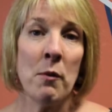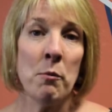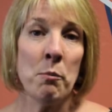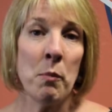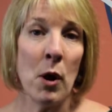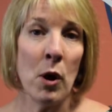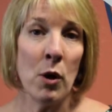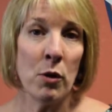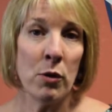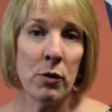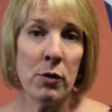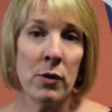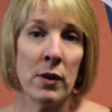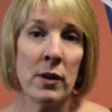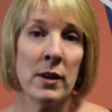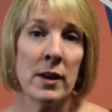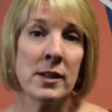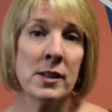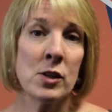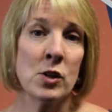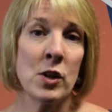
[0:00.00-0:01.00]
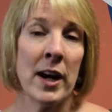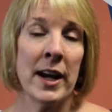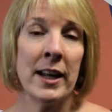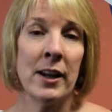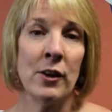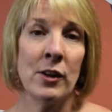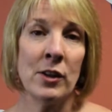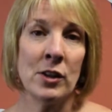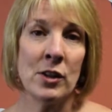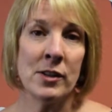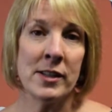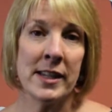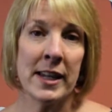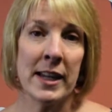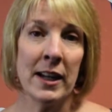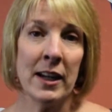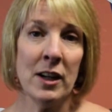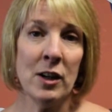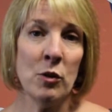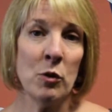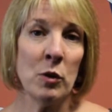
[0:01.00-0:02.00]
Both Australia and New
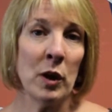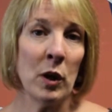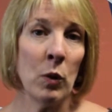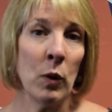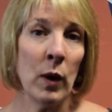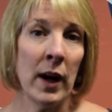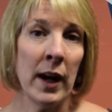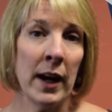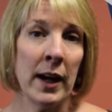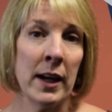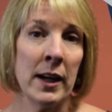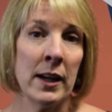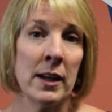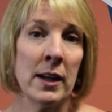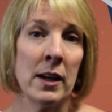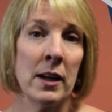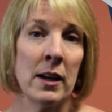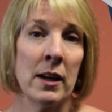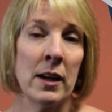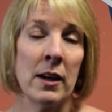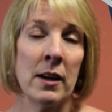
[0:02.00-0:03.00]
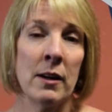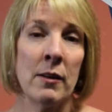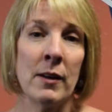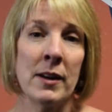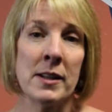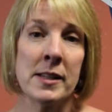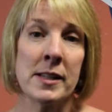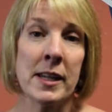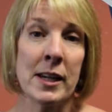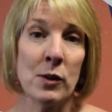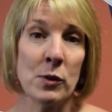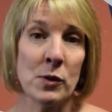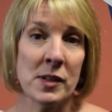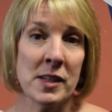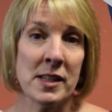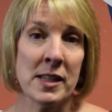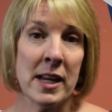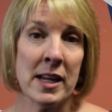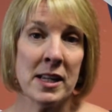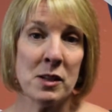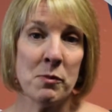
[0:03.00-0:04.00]
Zealand require a skills
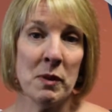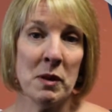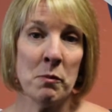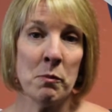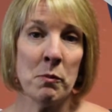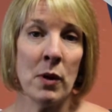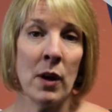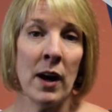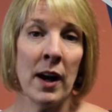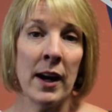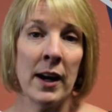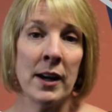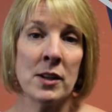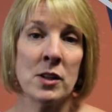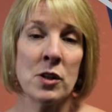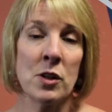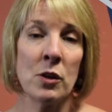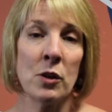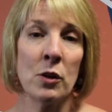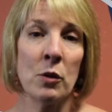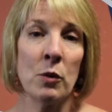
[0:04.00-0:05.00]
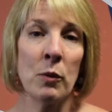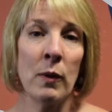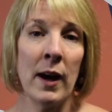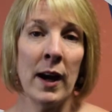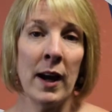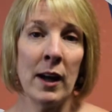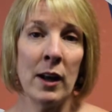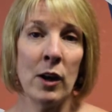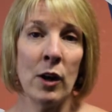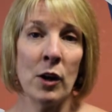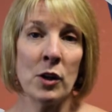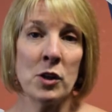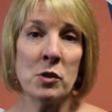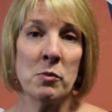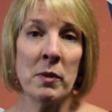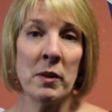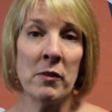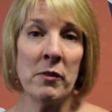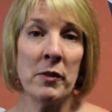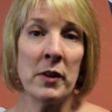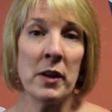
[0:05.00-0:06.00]
assessment prior to
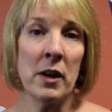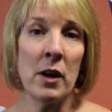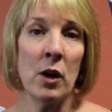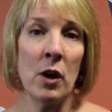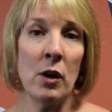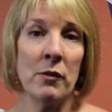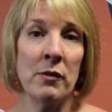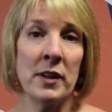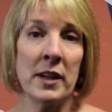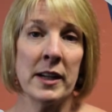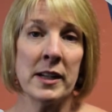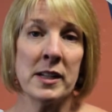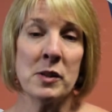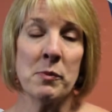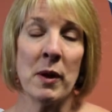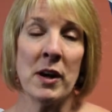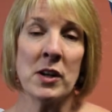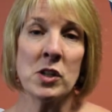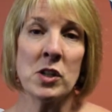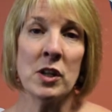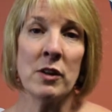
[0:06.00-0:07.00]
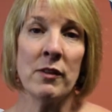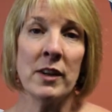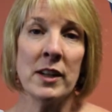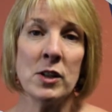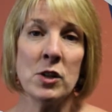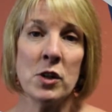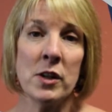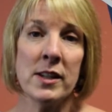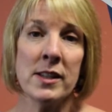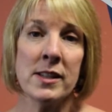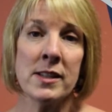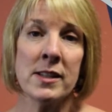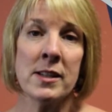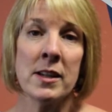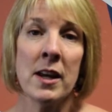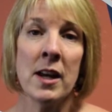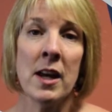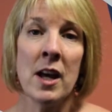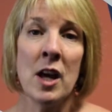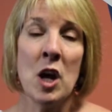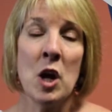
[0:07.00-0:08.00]
lodgement of an expression of interest.
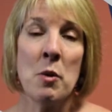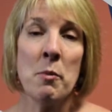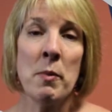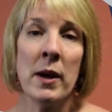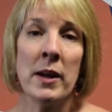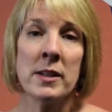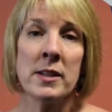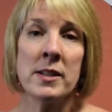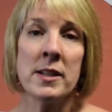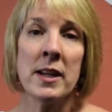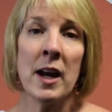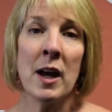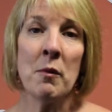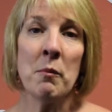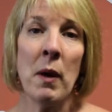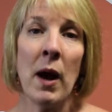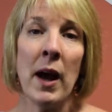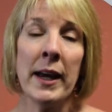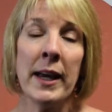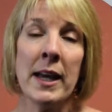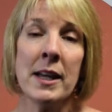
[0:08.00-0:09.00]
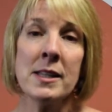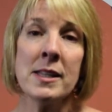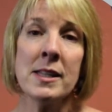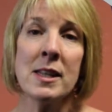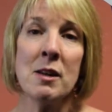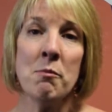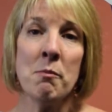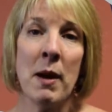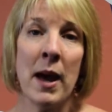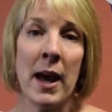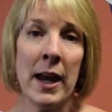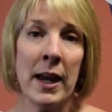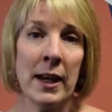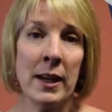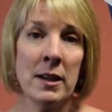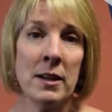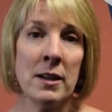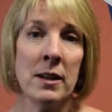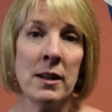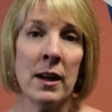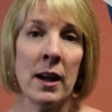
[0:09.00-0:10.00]
But I guess the
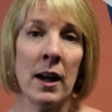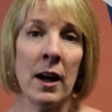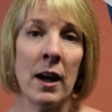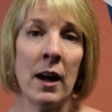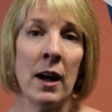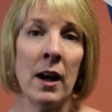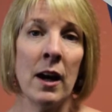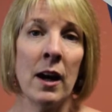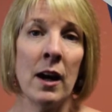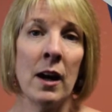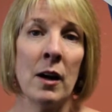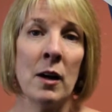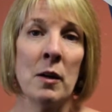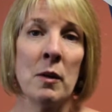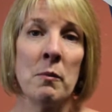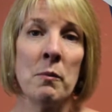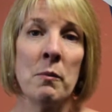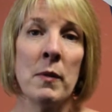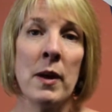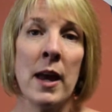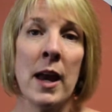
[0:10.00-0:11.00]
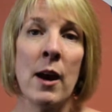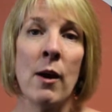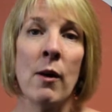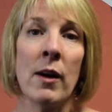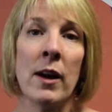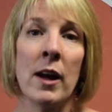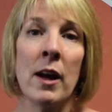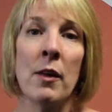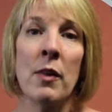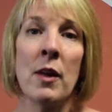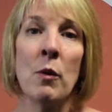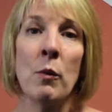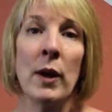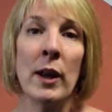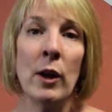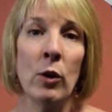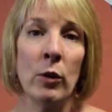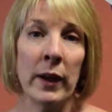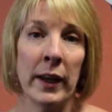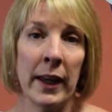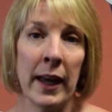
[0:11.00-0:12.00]
main area that we're
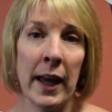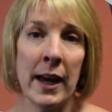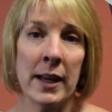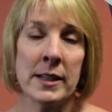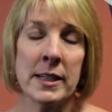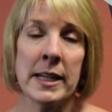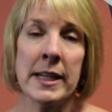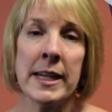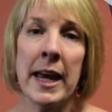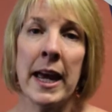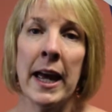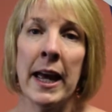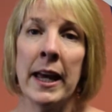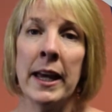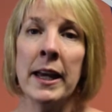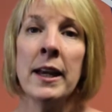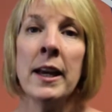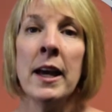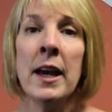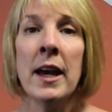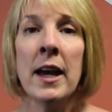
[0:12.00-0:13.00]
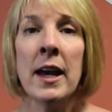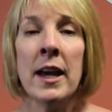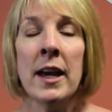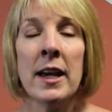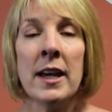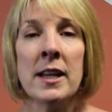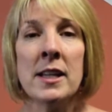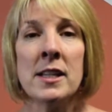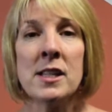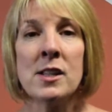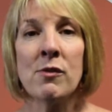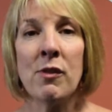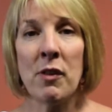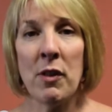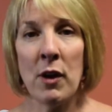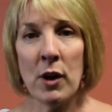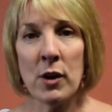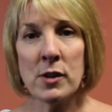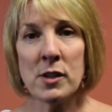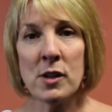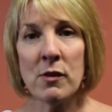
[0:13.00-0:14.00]
looking at today is for
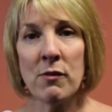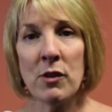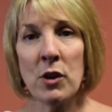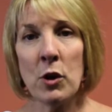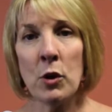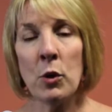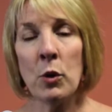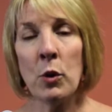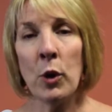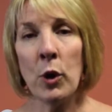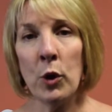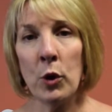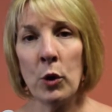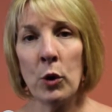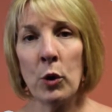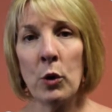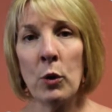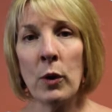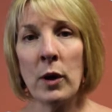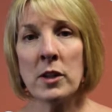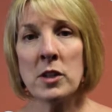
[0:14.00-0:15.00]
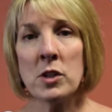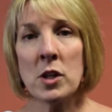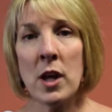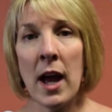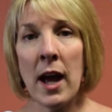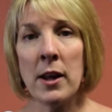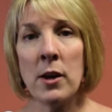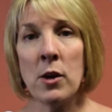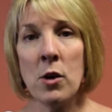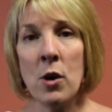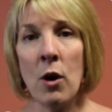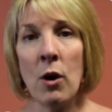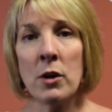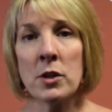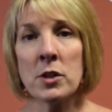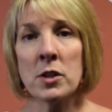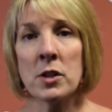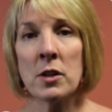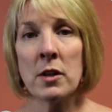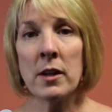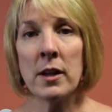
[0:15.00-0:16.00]
those of you who are
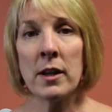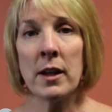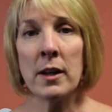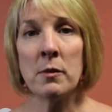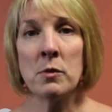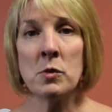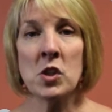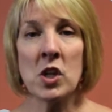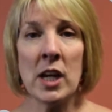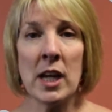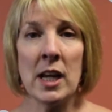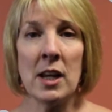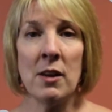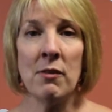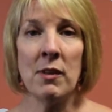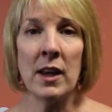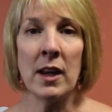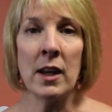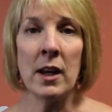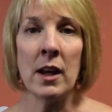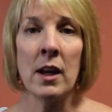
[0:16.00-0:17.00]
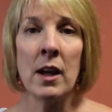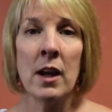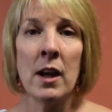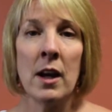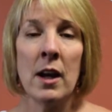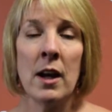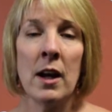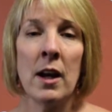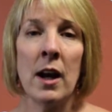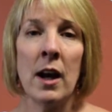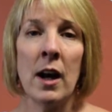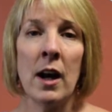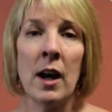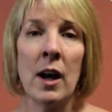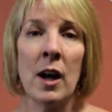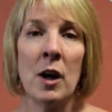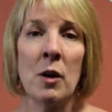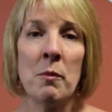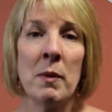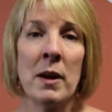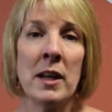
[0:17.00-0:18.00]
not achieving
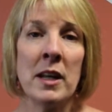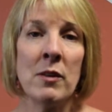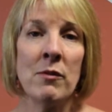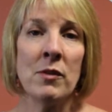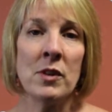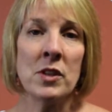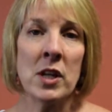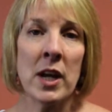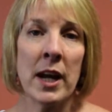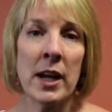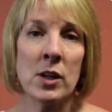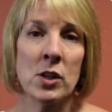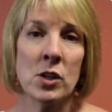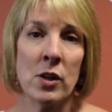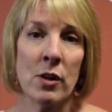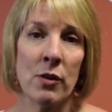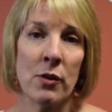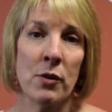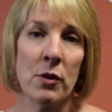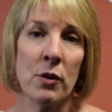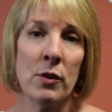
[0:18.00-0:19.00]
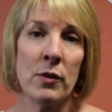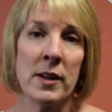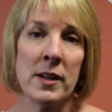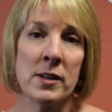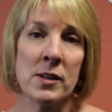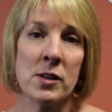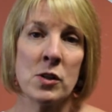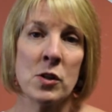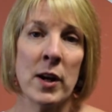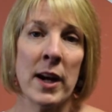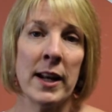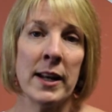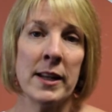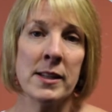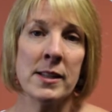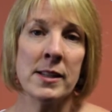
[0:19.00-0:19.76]
an invitation through the Australian